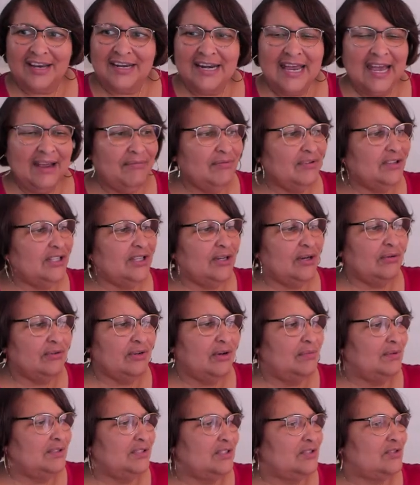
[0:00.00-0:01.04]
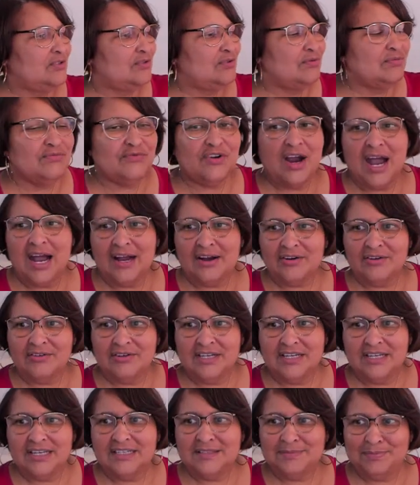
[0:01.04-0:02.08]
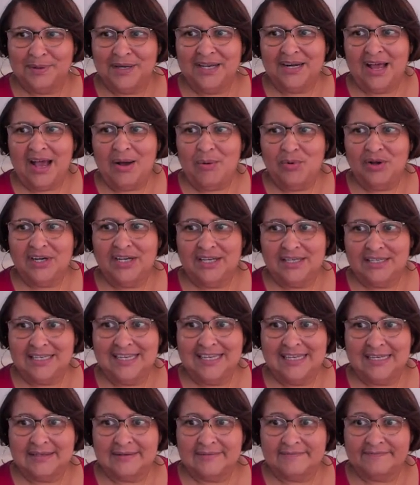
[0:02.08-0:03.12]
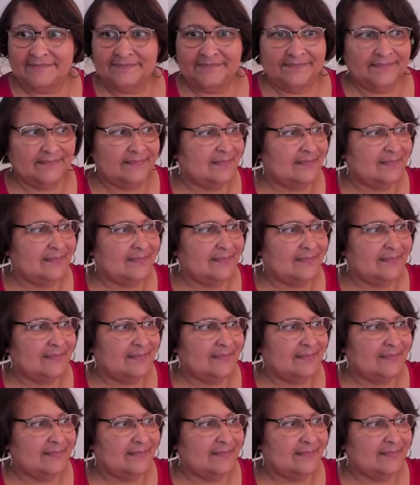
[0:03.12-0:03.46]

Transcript: And I really don't know what the Zoom rocker is, but I want it hidden.